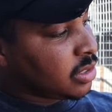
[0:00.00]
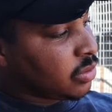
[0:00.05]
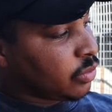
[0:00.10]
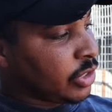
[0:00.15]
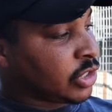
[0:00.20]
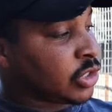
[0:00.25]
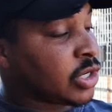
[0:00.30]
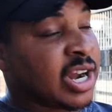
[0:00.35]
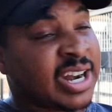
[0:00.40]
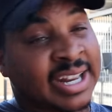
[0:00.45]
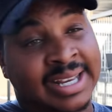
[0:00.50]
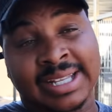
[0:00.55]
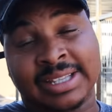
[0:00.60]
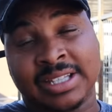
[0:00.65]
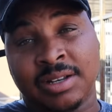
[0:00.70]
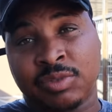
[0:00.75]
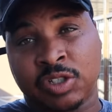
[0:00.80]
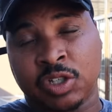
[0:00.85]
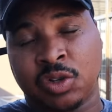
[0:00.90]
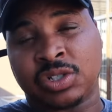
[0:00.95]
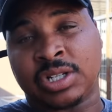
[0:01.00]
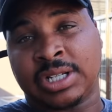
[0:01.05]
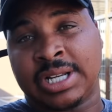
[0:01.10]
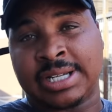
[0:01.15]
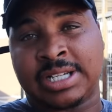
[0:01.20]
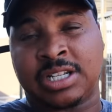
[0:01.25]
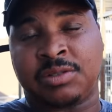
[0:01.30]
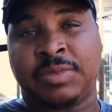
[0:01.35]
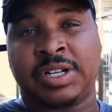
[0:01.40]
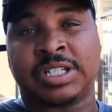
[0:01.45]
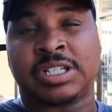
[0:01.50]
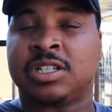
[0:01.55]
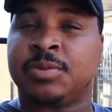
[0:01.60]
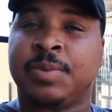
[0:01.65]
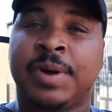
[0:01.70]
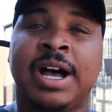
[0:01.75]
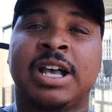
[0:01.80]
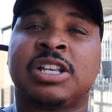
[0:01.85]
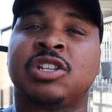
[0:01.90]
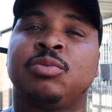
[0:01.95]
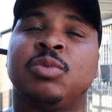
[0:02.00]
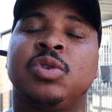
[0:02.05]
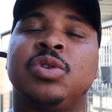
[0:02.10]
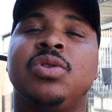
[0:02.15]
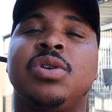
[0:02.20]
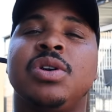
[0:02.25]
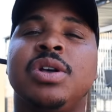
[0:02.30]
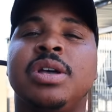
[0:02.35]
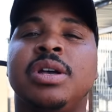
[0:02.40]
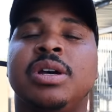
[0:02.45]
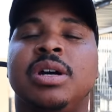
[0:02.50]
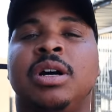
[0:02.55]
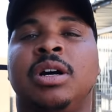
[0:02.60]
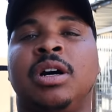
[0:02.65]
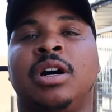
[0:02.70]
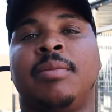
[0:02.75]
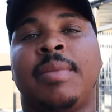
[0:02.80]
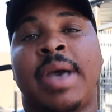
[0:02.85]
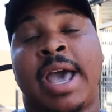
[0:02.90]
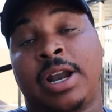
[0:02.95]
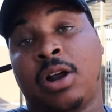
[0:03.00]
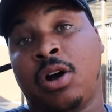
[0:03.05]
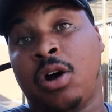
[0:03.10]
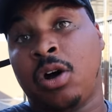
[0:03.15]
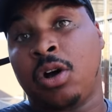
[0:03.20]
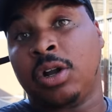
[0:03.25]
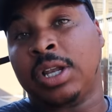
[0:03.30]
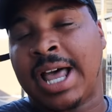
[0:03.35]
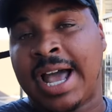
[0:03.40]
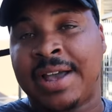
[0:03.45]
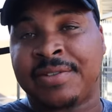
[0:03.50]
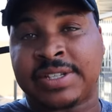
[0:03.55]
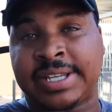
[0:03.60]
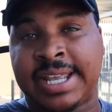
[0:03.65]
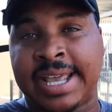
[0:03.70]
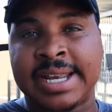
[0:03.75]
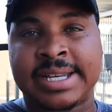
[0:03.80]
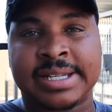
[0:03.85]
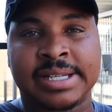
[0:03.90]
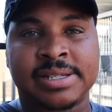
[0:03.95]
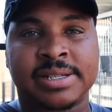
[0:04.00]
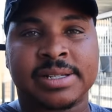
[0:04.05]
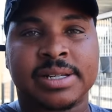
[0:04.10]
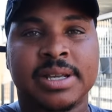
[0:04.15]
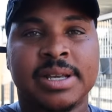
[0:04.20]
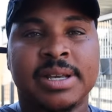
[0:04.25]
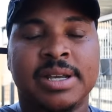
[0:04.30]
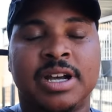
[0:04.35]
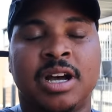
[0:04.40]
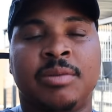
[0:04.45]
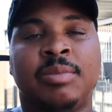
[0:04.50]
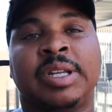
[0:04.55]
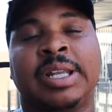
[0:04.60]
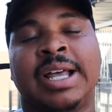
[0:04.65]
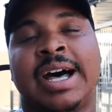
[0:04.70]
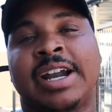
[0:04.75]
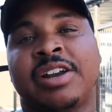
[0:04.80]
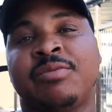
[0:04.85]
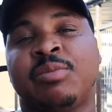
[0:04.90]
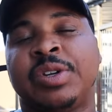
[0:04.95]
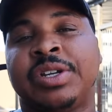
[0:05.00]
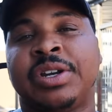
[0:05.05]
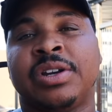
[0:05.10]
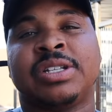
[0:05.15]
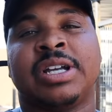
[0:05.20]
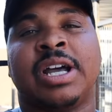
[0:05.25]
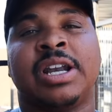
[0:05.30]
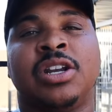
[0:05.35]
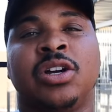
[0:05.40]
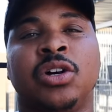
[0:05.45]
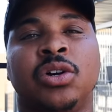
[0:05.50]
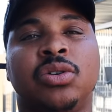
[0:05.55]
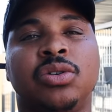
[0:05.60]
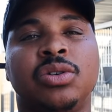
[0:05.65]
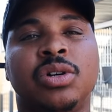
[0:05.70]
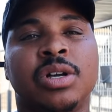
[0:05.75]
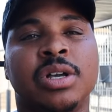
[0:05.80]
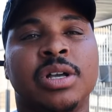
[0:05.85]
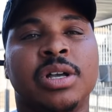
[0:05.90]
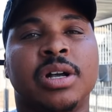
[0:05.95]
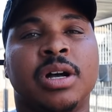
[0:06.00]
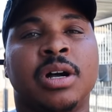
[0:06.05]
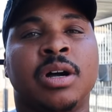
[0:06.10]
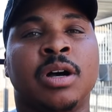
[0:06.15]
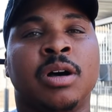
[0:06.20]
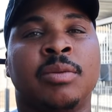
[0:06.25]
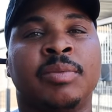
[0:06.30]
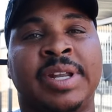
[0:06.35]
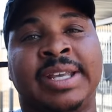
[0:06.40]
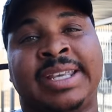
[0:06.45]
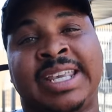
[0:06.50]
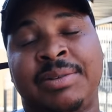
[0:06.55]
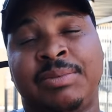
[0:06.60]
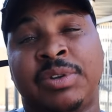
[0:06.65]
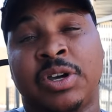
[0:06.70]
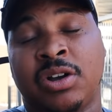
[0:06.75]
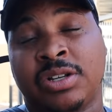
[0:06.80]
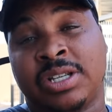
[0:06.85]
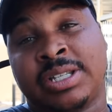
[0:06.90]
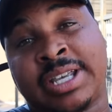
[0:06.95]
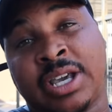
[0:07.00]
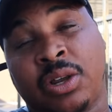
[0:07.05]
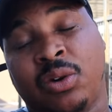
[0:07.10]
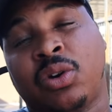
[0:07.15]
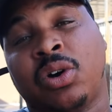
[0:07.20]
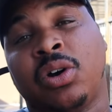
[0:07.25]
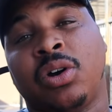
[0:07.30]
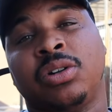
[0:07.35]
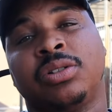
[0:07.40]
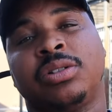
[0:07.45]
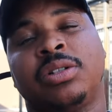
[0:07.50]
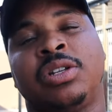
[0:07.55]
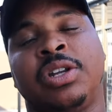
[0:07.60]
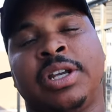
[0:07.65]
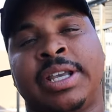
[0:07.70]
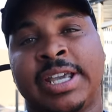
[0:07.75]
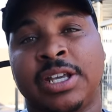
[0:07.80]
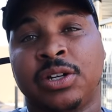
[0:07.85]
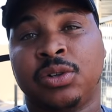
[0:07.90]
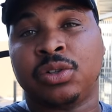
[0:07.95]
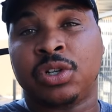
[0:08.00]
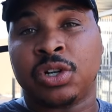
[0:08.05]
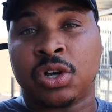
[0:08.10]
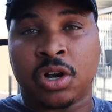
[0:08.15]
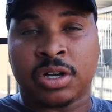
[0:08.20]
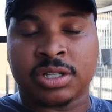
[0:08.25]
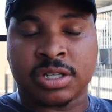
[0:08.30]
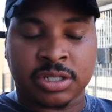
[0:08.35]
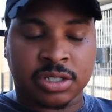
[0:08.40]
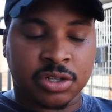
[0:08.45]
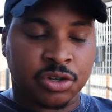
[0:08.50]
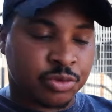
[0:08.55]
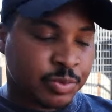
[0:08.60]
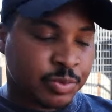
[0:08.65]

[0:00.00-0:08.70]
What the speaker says: We try to get them socialized as much as possible at all life stages. A lot of breeders I know, they keep dogs as kennel dogs.